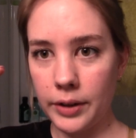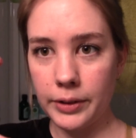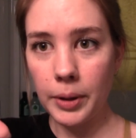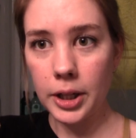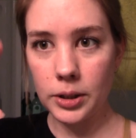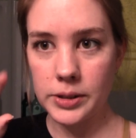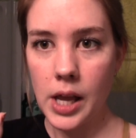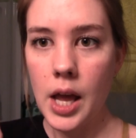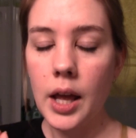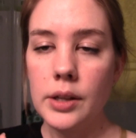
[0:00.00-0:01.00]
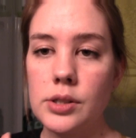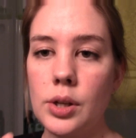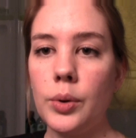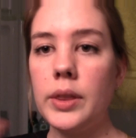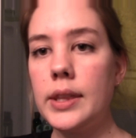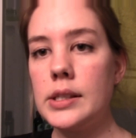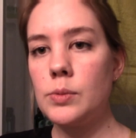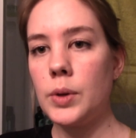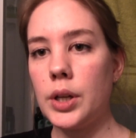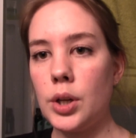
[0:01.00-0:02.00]
bottles. So in this
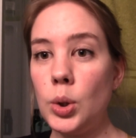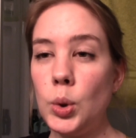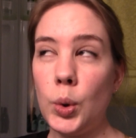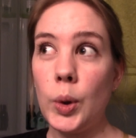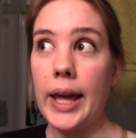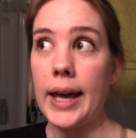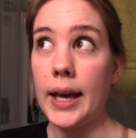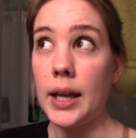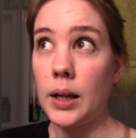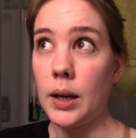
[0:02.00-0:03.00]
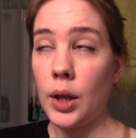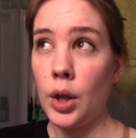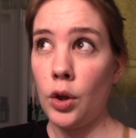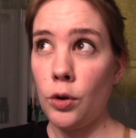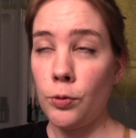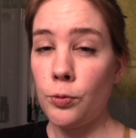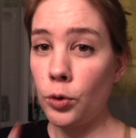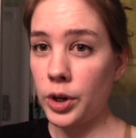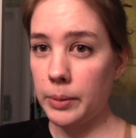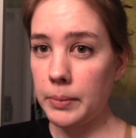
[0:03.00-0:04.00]
one you get
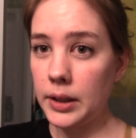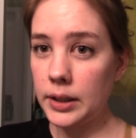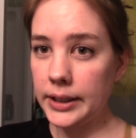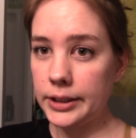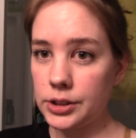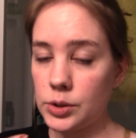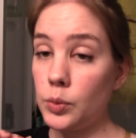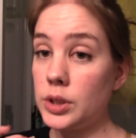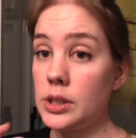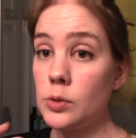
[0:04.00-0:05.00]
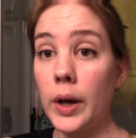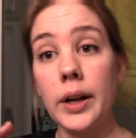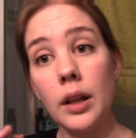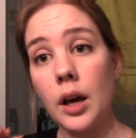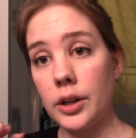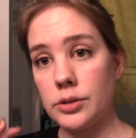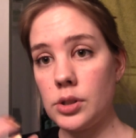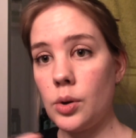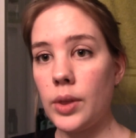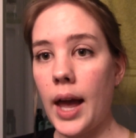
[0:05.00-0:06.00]
40 milliliters, which is quite a lot,
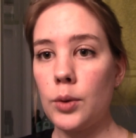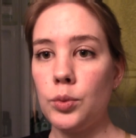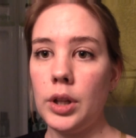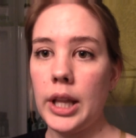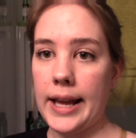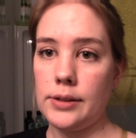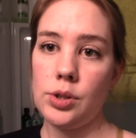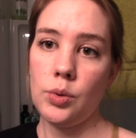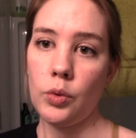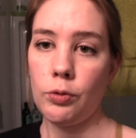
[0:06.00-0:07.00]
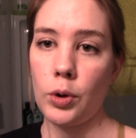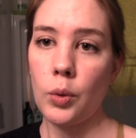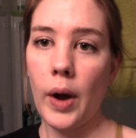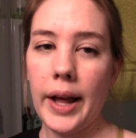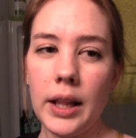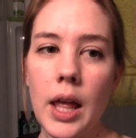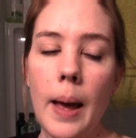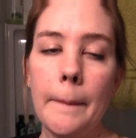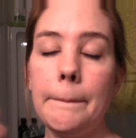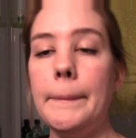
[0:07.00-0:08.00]
so that would last you for a while.
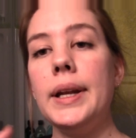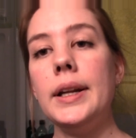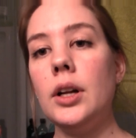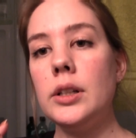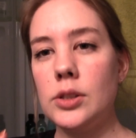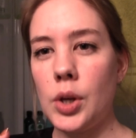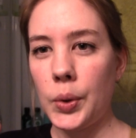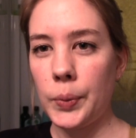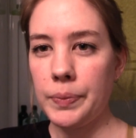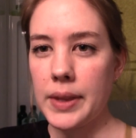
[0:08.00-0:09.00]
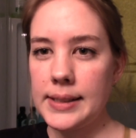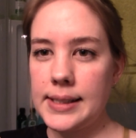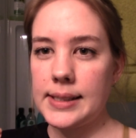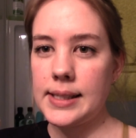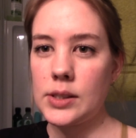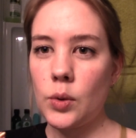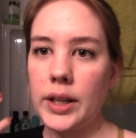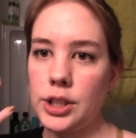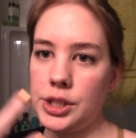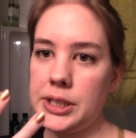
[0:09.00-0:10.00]
But it also, since it's
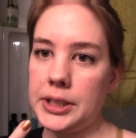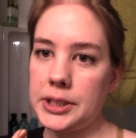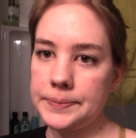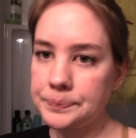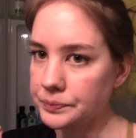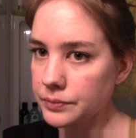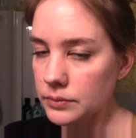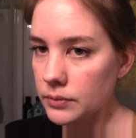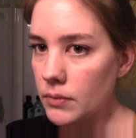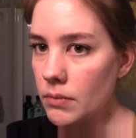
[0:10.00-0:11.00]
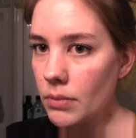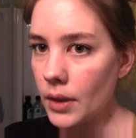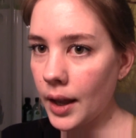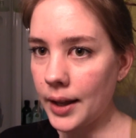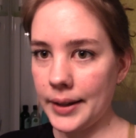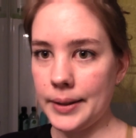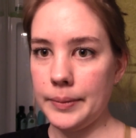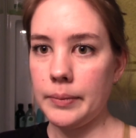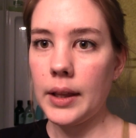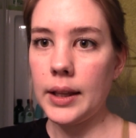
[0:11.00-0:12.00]
quite sheer,
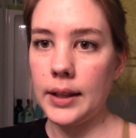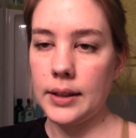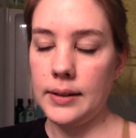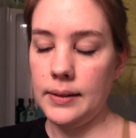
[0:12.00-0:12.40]
it